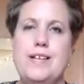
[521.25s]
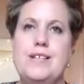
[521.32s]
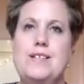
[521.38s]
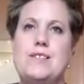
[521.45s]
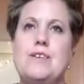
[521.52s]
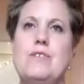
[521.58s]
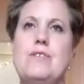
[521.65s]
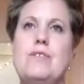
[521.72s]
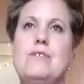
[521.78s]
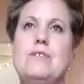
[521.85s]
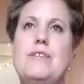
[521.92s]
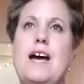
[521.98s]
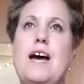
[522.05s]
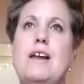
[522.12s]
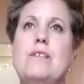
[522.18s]
So
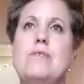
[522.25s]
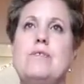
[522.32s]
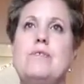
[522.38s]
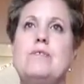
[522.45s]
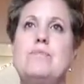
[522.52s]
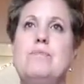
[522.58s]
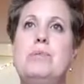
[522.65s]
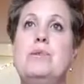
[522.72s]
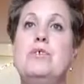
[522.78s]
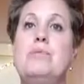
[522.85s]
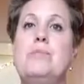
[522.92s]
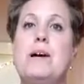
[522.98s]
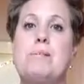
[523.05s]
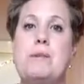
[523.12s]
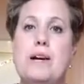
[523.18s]
that blew
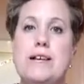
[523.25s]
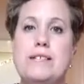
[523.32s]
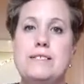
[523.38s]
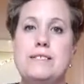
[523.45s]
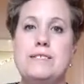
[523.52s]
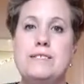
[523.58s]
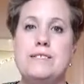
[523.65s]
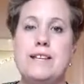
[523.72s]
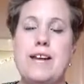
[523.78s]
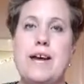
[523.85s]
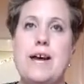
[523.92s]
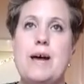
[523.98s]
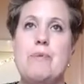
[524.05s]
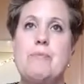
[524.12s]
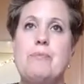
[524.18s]
my mind.
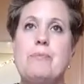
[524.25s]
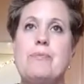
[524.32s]
And